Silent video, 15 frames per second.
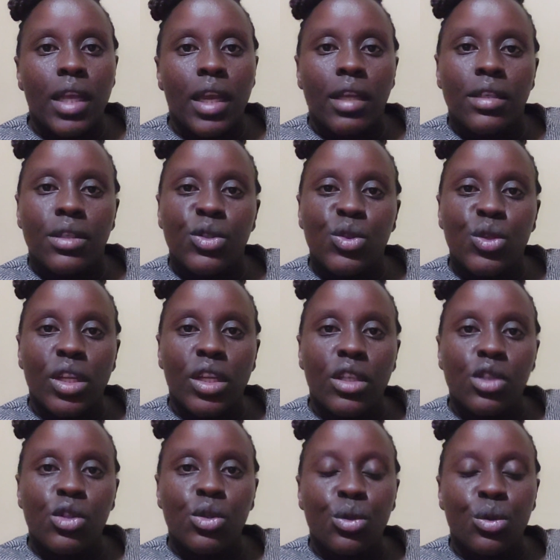head
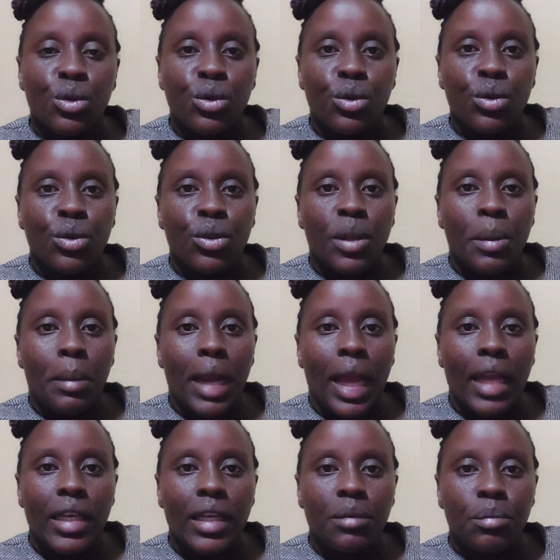straight to the
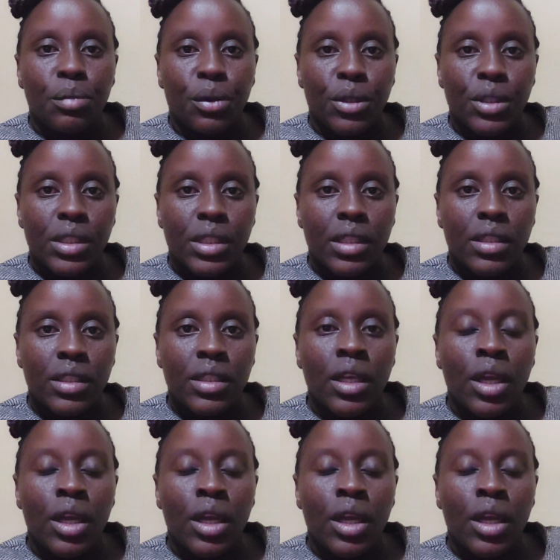planning process.